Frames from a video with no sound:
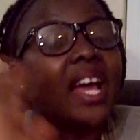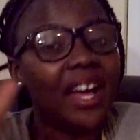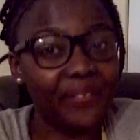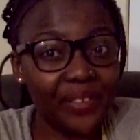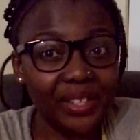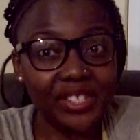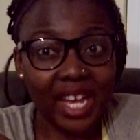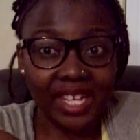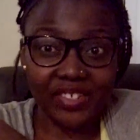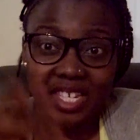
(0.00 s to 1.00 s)
few
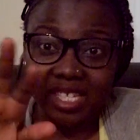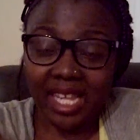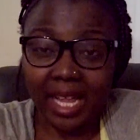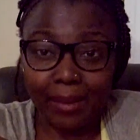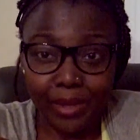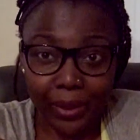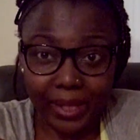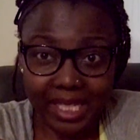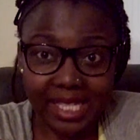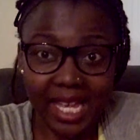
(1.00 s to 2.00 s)
changes that I'm
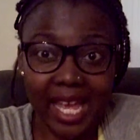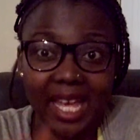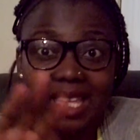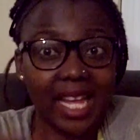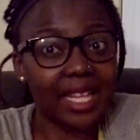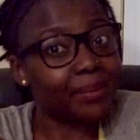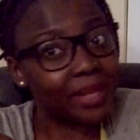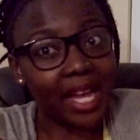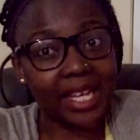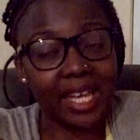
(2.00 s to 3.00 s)
noticing, that I'm
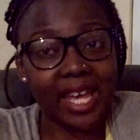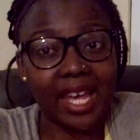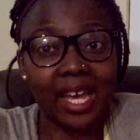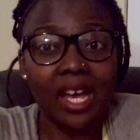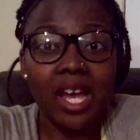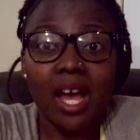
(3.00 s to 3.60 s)
liking.